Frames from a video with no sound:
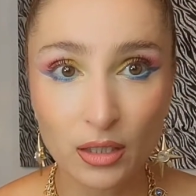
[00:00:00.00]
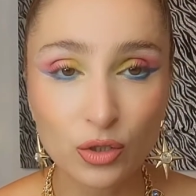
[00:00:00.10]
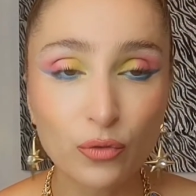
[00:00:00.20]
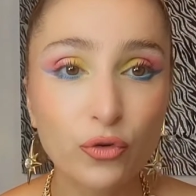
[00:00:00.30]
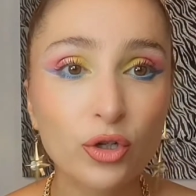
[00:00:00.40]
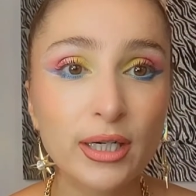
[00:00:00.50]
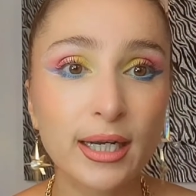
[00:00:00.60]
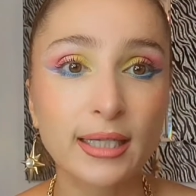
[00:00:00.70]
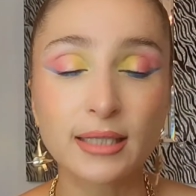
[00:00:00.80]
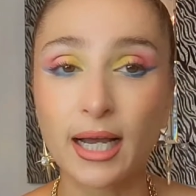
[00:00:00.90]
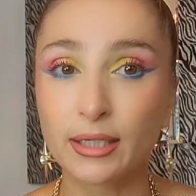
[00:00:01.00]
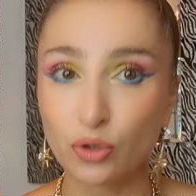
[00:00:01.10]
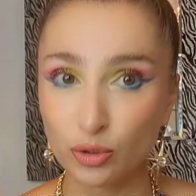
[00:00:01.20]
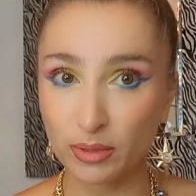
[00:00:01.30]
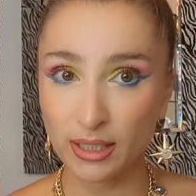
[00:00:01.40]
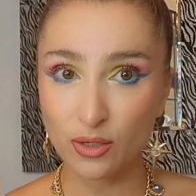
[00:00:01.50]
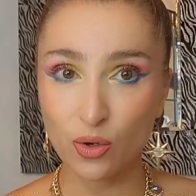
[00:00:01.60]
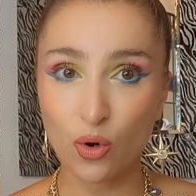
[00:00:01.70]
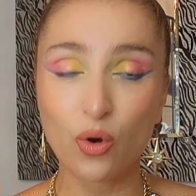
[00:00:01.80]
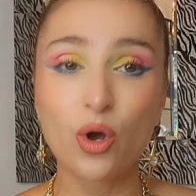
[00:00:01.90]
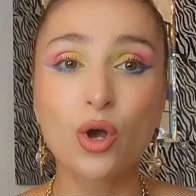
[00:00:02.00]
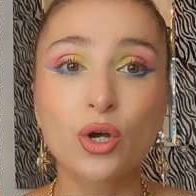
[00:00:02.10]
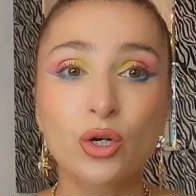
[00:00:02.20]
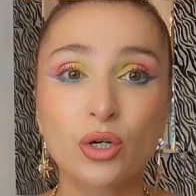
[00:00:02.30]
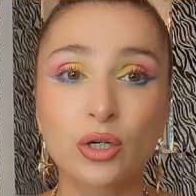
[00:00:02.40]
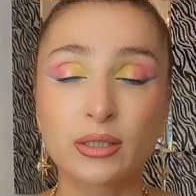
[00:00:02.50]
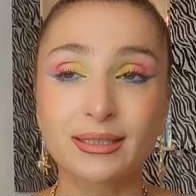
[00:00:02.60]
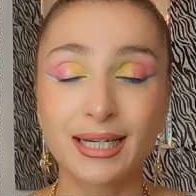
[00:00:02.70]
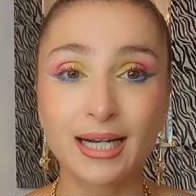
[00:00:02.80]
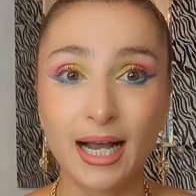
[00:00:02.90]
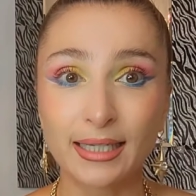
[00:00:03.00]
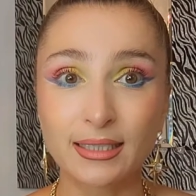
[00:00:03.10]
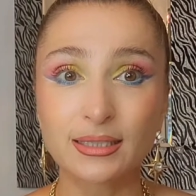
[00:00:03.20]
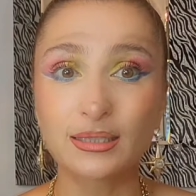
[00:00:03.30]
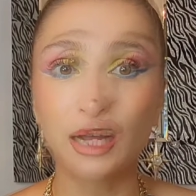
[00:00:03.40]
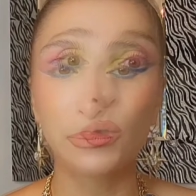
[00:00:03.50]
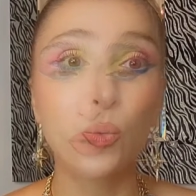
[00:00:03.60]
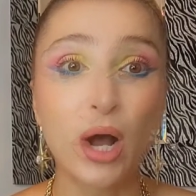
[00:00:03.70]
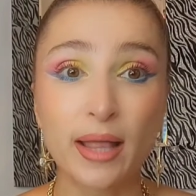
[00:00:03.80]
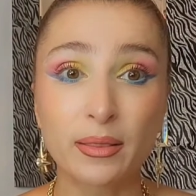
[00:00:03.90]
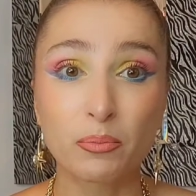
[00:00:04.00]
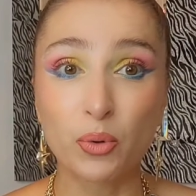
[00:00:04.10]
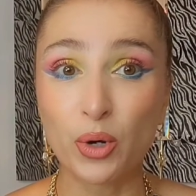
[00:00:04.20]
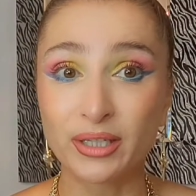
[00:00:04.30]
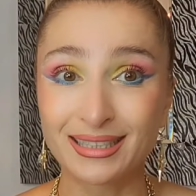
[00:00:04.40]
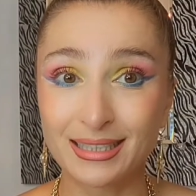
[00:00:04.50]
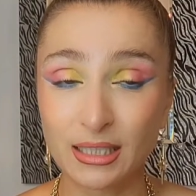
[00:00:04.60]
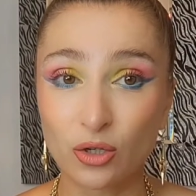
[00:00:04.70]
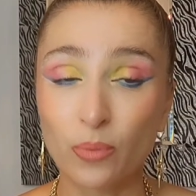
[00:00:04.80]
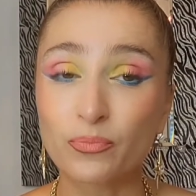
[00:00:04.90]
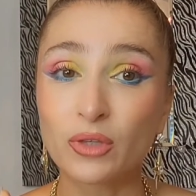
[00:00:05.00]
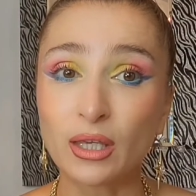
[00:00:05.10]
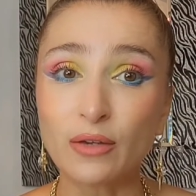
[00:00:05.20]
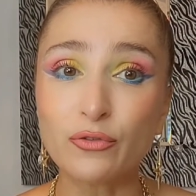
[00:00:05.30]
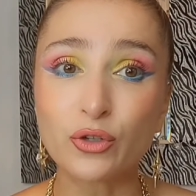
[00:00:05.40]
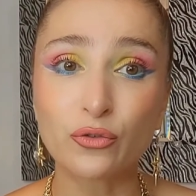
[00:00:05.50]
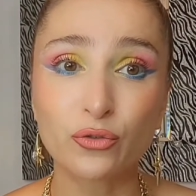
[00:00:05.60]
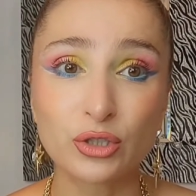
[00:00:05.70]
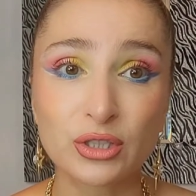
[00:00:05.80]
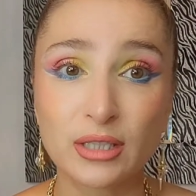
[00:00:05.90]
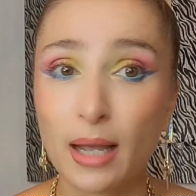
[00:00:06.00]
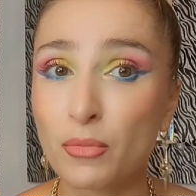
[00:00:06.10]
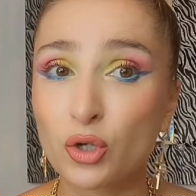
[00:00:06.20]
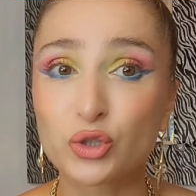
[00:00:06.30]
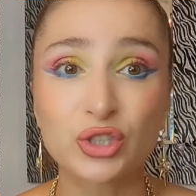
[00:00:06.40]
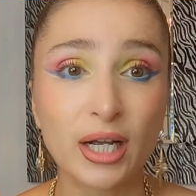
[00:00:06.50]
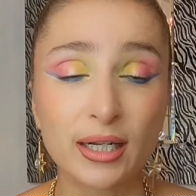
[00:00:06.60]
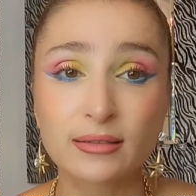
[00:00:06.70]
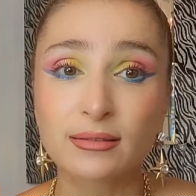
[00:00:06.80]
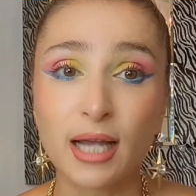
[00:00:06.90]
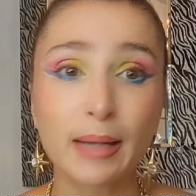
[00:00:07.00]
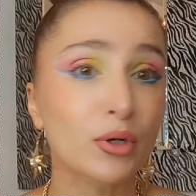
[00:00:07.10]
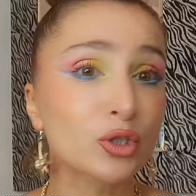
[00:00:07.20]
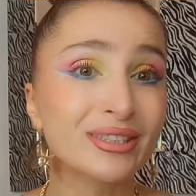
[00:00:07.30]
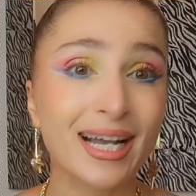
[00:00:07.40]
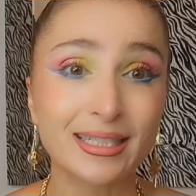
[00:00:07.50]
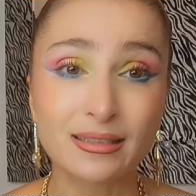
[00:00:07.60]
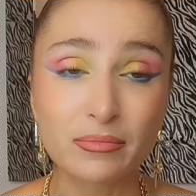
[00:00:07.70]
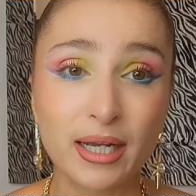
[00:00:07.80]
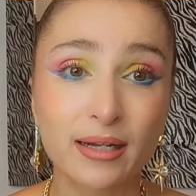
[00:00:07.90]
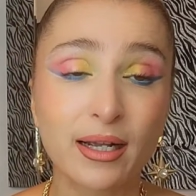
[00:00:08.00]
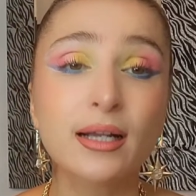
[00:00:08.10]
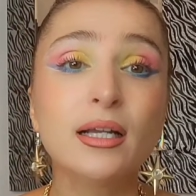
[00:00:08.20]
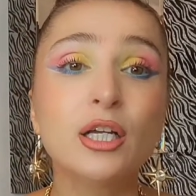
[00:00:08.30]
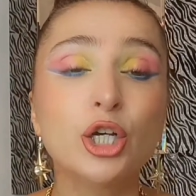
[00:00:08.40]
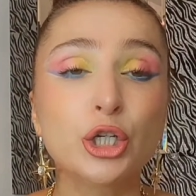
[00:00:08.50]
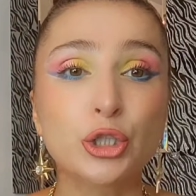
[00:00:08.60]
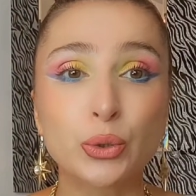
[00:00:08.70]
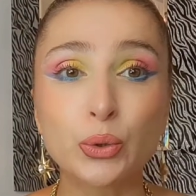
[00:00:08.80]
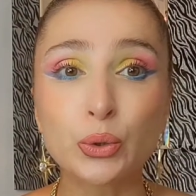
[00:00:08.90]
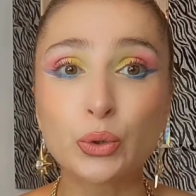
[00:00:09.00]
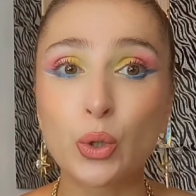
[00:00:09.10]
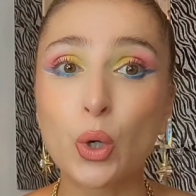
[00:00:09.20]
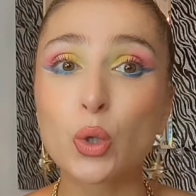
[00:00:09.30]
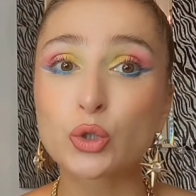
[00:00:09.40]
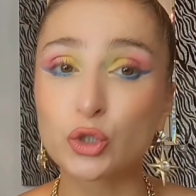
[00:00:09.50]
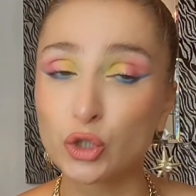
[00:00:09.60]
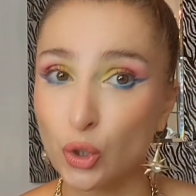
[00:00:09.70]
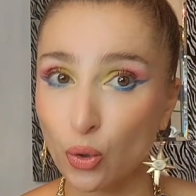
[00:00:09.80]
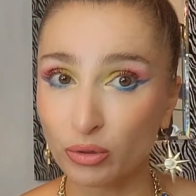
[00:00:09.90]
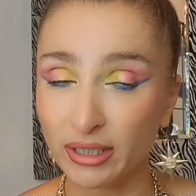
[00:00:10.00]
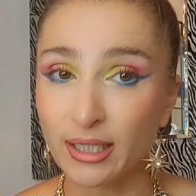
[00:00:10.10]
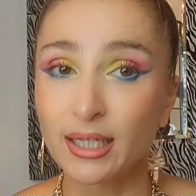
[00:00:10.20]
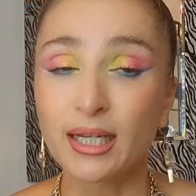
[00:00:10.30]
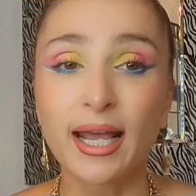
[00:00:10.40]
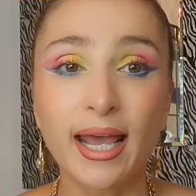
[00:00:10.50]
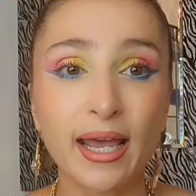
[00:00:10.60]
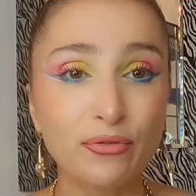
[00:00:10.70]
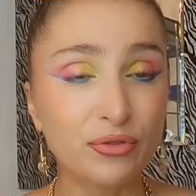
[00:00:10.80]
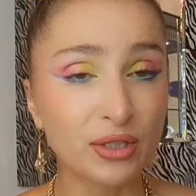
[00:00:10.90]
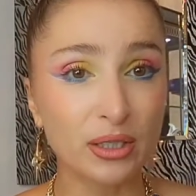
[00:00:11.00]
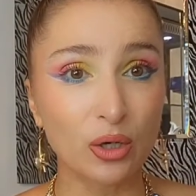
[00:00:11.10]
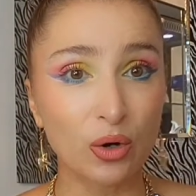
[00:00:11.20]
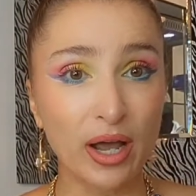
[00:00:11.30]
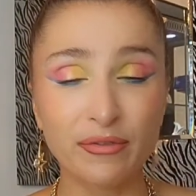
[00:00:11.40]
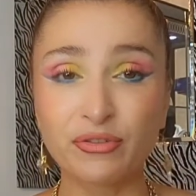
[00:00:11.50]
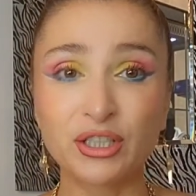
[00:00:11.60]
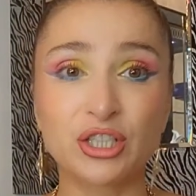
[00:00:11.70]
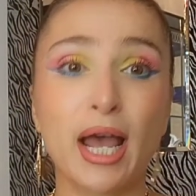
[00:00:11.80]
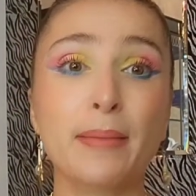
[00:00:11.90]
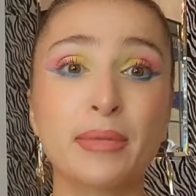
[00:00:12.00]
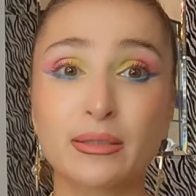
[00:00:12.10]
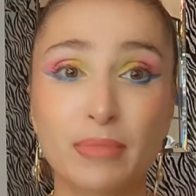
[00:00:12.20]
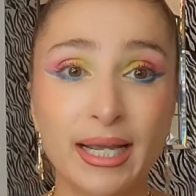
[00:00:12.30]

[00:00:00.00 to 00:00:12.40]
So forehead, I normally go the highest, I'm 1.0. If your first time or second time or doesn't matter, you go slowly. Every time in